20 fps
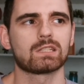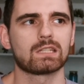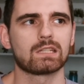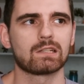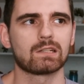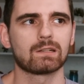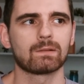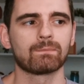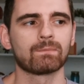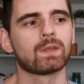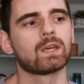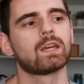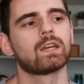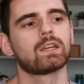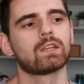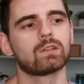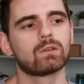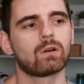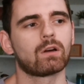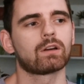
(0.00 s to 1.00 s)
here.
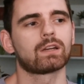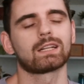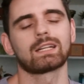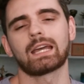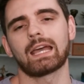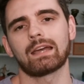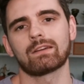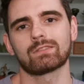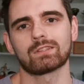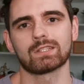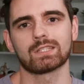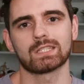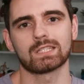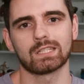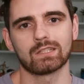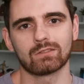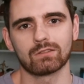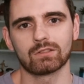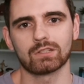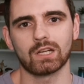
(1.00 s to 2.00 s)
You are going to have to
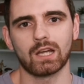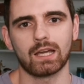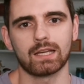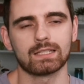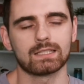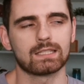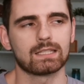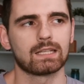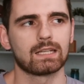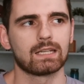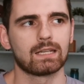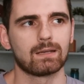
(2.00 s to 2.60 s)
synergize.